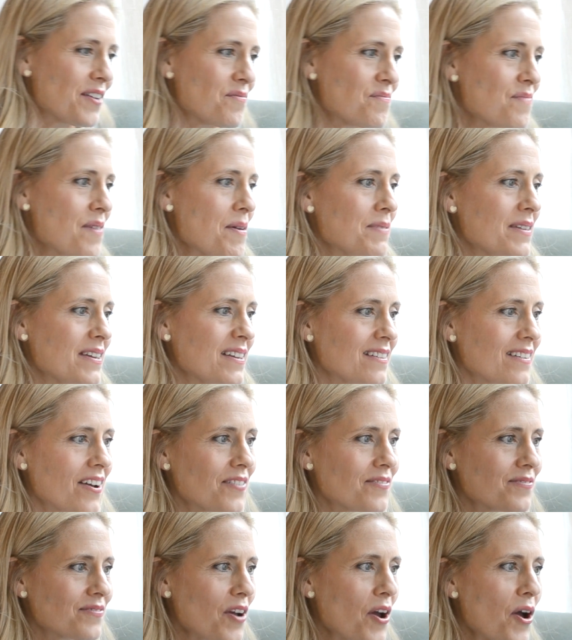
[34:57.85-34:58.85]
maybe
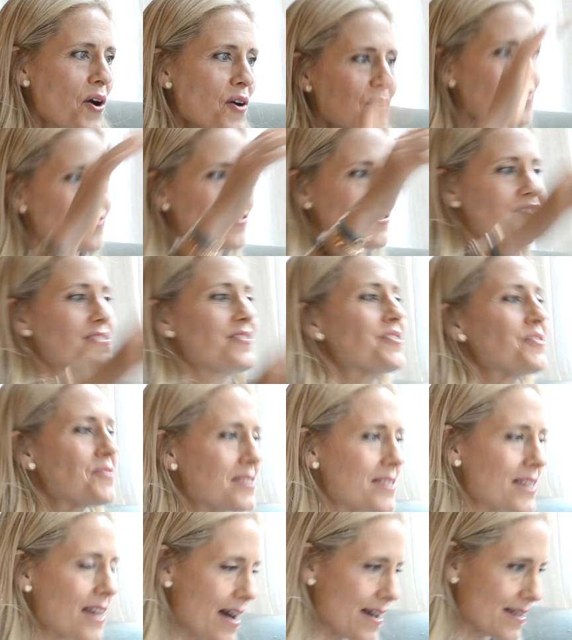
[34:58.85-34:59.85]
over
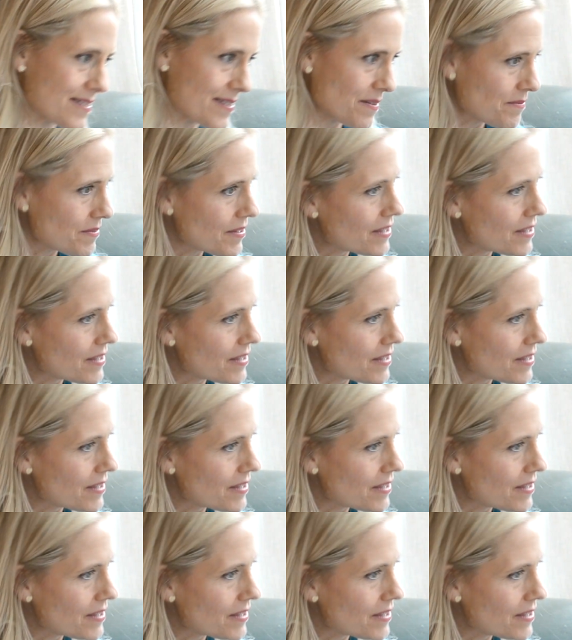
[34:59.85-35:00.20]
enthusiasm,